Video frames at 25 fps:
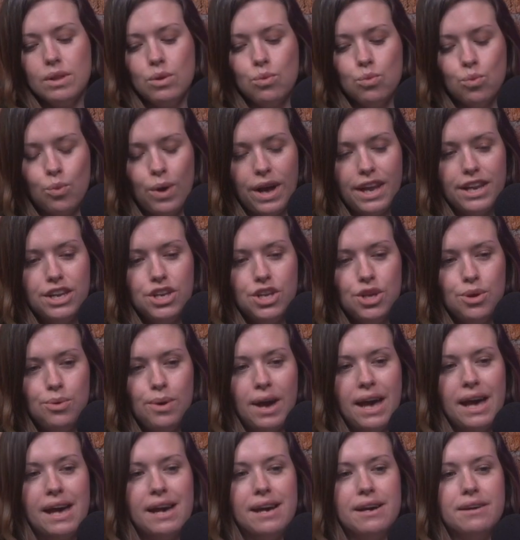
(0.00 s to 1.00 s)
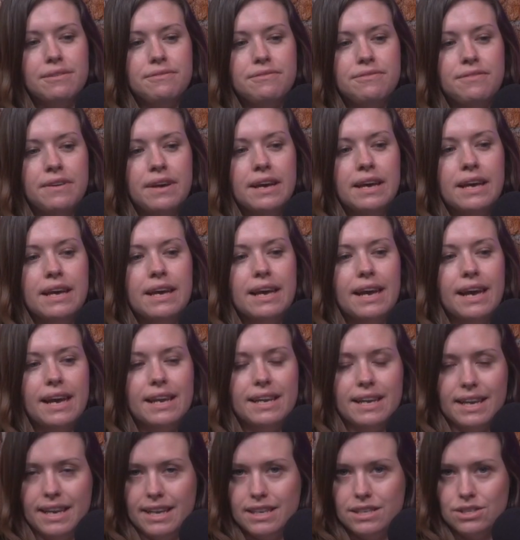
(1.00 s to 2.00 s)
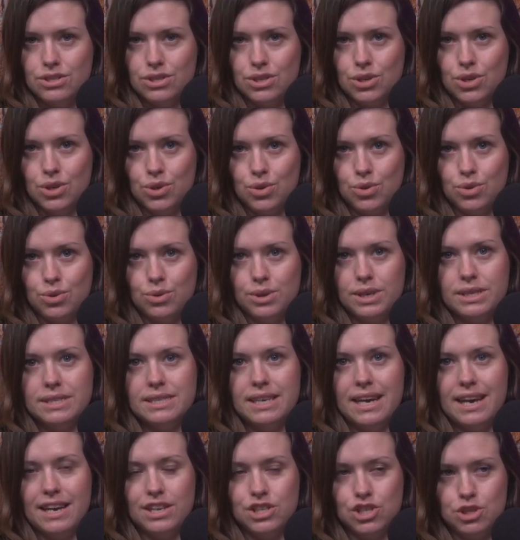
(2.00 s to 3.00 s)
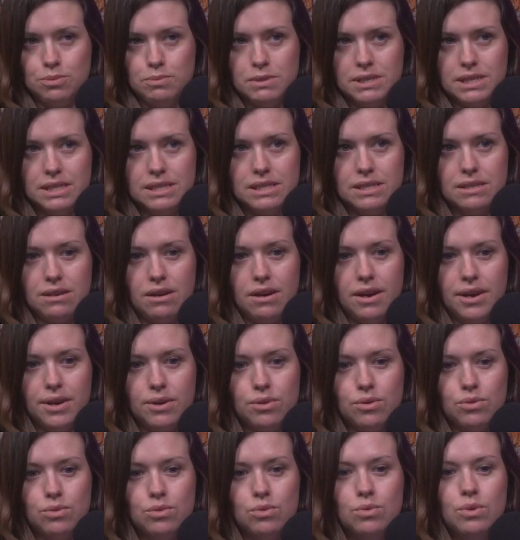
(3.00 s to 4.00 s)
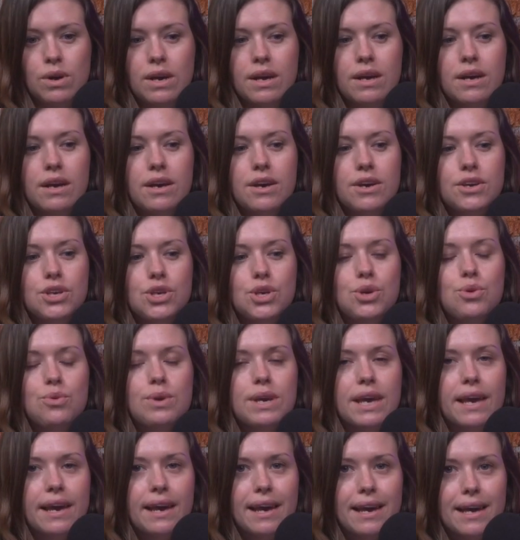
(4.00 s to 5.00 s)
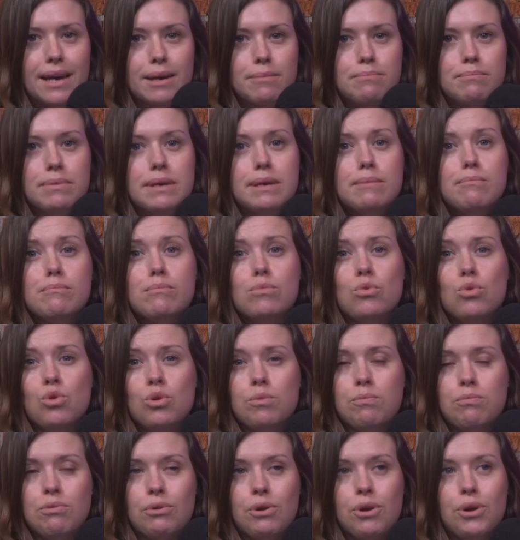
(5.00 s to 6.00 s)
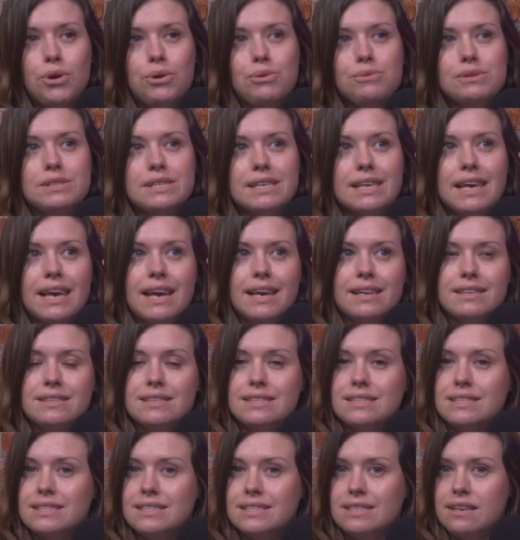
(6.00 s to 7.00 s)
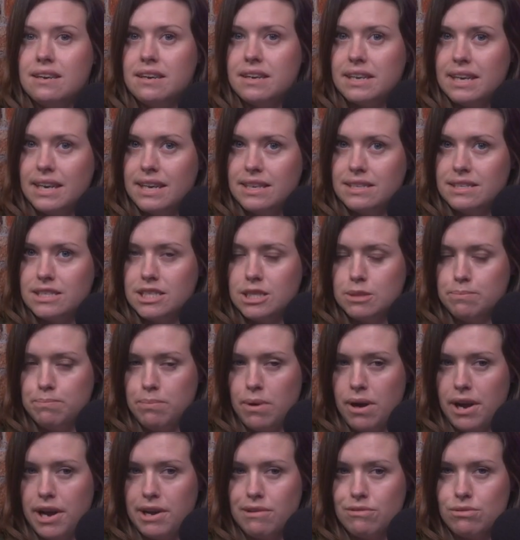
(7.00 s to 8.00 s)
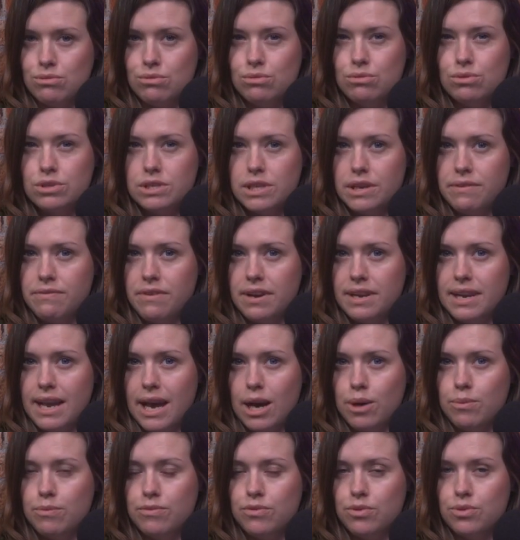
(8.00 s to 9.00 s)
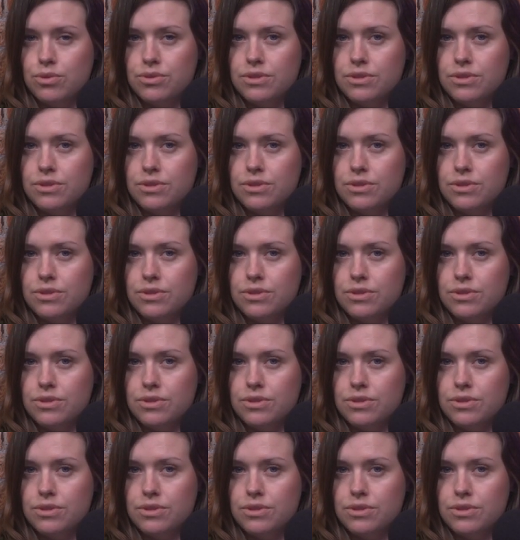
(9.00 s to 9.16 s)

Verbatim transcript: When you have an insecure attachment style, you can be more prone to getting stuck in spirals of unhelpful